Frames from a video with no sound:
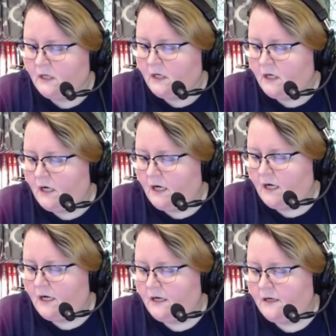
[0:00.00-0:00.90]

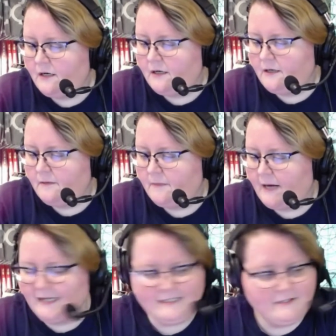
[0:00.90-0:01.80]
I
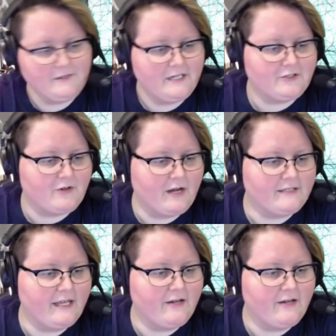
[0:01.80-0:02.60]
still need a translator.